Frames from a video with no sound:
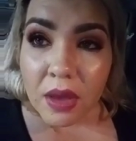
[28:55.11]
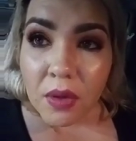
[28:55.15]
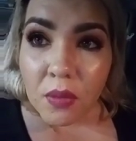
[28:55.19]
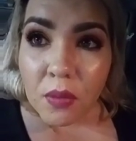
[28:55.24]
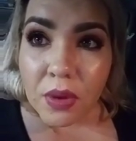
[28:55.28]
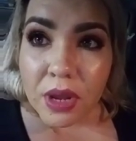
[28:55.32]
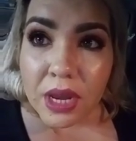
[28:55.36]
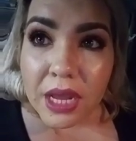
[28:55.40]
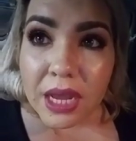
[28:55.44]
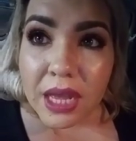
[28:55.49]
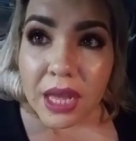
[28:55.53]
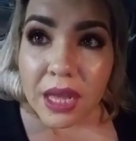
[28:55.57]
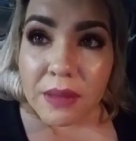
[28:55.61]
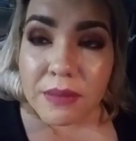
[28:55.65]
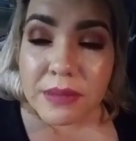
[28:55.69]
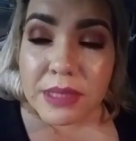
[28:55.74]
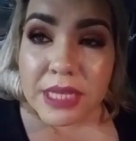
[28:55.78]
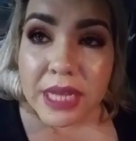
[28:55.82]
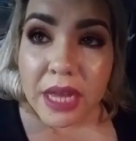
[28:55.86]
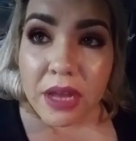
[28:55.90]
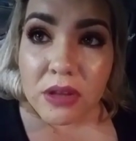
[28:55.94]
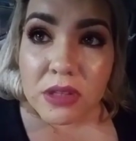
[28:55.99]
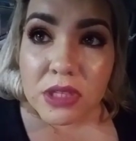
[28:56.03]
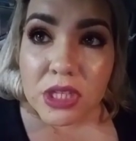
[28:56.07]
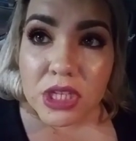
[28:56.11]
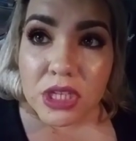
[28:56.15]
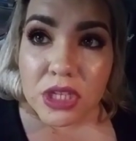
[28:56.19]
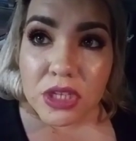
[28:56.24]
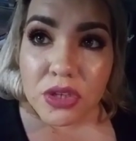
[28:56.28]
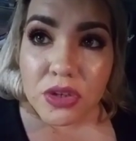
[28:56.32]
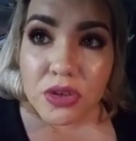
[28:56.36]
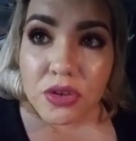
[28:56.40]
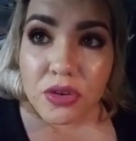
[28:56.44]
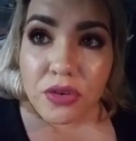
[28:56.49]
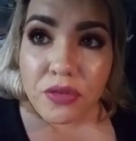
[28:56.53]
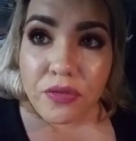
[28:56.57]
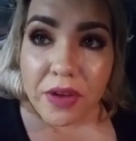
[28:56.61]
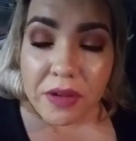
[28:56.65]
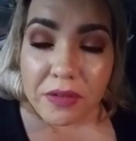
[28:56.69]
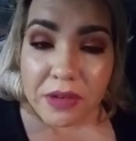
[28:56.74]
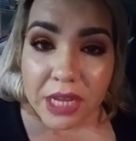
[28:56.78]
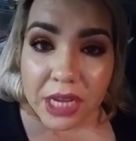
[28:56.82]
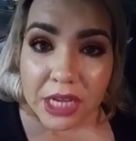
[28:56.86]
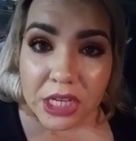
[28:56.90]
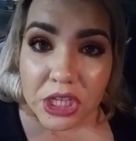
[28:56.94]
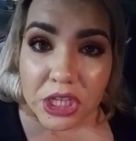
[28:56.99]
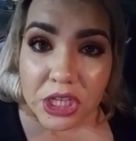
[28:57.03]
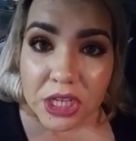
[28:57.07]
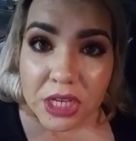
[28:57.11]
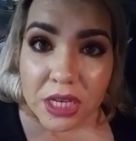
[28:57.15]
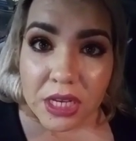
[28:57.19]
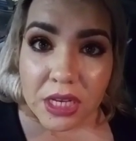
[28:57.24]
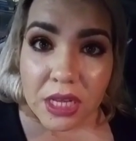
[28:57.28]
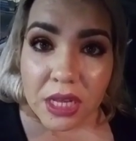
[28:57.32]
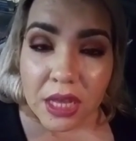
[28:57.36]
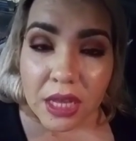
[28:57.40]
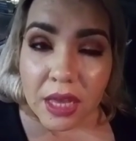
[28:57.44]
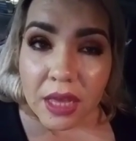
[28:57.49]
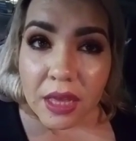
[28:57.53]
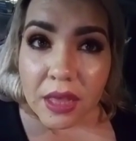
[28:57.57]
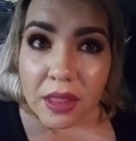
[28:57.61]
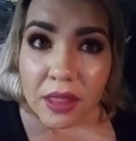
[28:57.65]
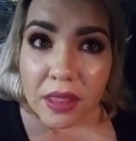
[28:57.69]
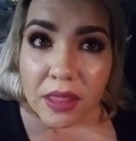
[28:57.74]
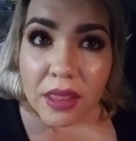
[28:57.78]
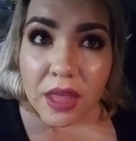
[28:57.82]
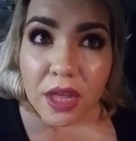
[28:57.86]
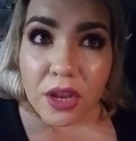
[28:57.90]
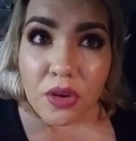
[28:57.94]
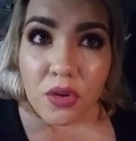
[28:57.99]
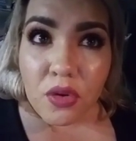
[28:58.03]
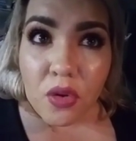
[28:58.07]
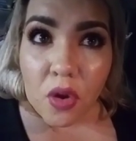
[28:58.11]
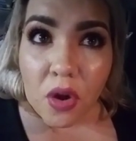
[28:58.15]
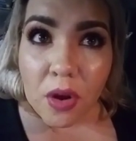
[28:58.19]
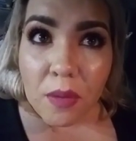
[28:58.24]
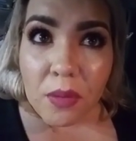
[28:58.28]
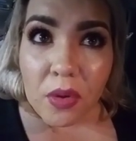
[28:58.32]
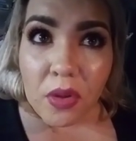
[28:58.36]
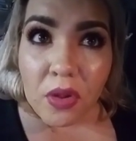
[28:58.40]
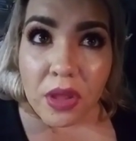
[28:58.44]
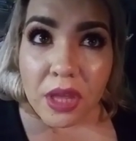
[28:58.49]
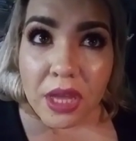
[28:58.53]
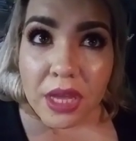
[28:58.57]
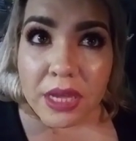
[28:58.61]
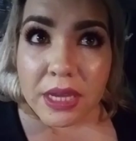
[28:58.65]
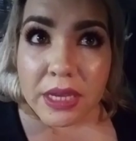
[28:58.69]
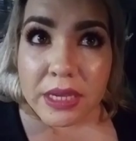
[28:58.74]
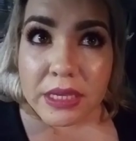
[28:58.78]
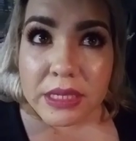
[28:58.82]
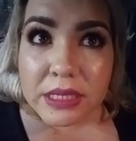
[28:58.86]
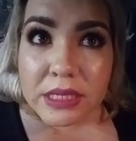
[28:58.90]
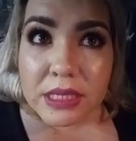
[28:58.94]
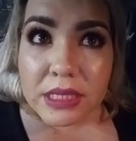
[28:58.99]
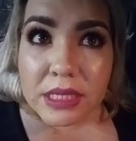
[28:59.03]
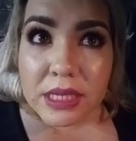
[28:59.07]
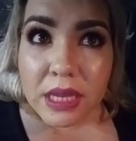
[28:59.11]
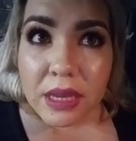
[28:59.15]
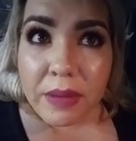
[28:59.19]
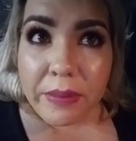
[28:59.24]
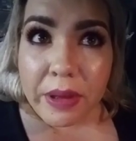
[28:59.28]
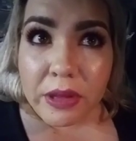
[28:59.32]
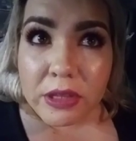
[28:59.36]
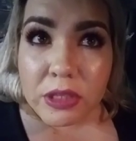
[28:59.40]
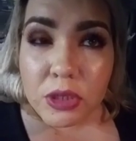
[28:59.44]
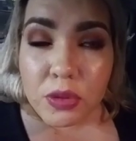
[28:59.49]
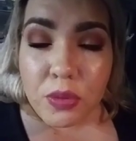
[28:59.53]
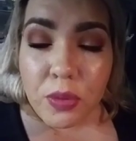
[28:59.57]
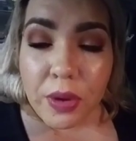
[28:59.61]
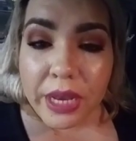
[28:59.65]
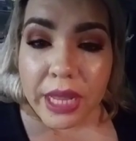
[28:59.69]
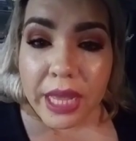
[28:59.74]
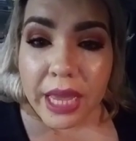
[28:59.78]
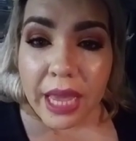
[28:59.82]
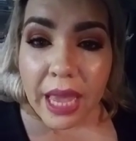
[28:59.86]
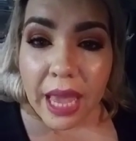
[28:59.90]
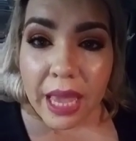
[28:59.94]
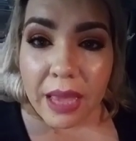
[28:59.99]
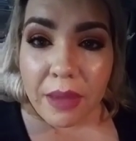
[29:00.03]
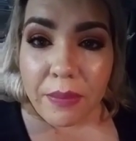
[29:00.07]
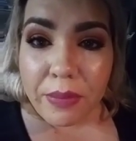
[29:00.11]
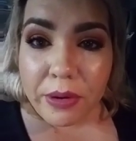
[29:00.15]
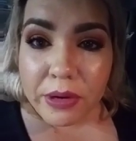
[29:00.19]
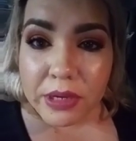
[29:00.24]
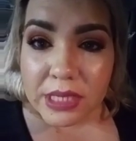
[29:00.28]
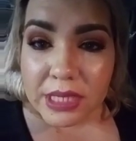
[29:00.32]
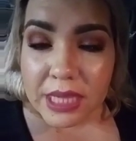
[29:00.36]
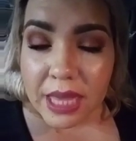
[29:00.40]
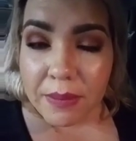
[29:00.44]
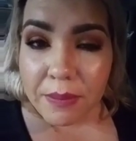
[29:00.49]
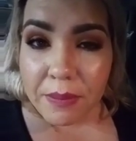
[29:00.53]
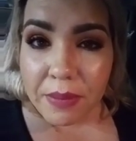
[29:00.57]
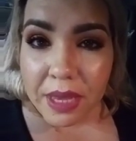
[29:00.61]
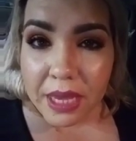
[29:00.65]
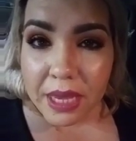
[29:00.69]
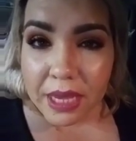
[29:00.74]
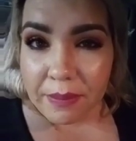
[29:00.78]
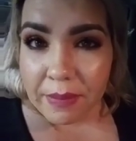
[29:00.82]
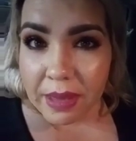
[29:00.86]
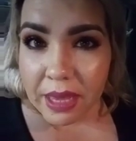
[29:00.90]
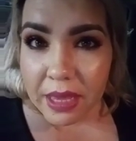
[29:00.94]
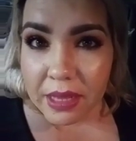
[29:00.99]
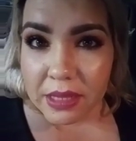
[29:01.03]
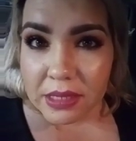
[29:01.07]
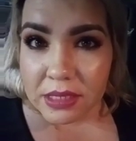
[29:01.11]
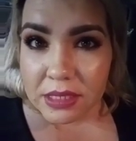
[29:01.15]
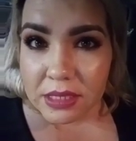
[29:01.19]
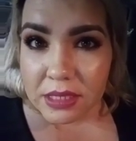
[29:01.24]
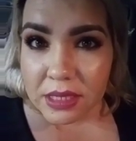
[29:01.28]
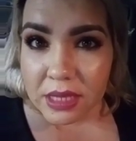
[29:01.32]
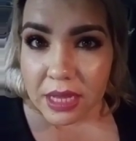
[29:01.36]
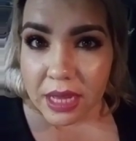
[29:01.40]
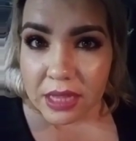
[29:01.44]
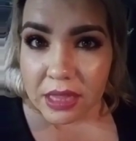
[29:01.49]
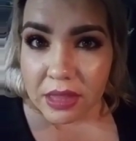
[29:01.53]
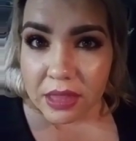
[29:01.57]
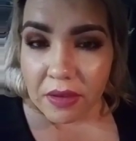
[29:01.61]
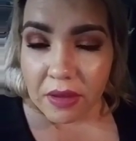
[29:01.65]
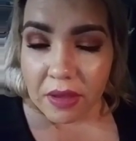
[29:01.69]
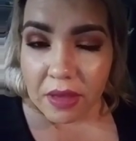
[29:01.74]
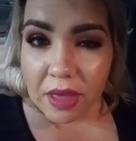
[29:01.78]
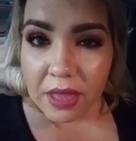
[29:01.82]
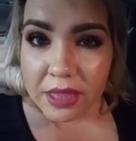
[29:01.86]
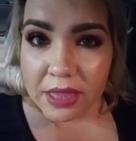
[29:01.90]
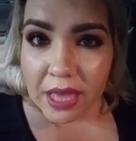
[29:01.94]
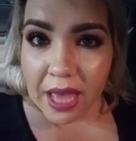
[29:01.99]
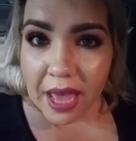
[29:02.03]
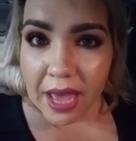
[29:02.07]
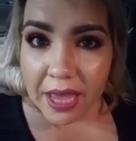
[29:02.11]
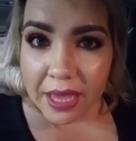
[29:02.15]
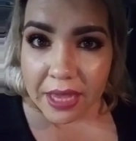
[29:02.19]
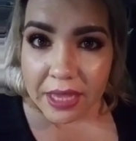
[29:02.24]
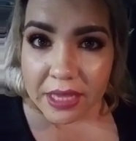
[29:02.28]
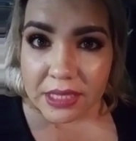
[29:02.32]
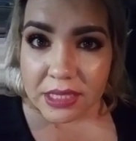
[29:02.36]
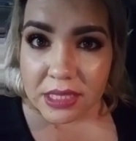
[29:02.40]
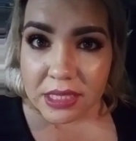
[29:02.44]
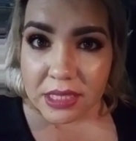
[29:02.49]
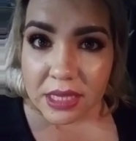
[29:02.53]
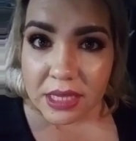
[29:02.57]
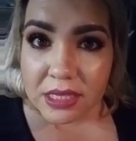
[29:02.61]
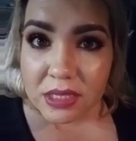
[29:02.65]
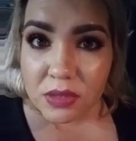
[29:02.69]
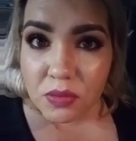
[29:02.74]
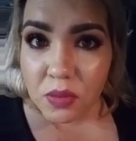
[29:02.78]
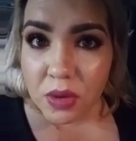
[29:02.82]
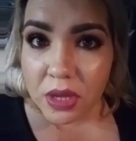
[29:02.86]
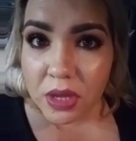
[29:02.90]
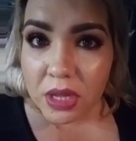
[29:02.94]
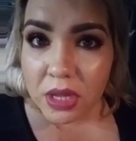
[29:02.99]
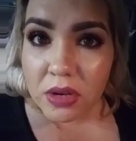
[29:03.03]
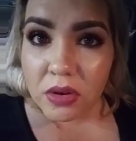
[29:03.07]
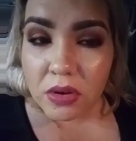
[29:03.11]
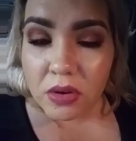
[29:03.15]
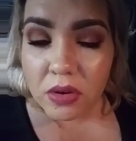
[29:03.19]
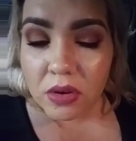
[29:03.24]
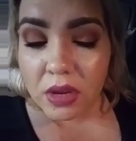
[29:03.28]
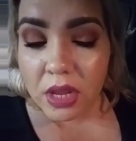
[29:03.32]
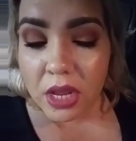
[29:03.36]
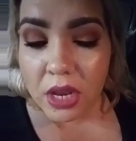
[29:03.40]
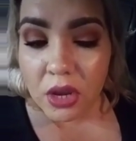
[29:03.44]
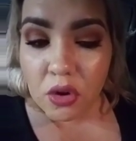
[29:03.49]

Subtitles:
When it comes down to foundation, the normal is about 28% pigment at the highest is what it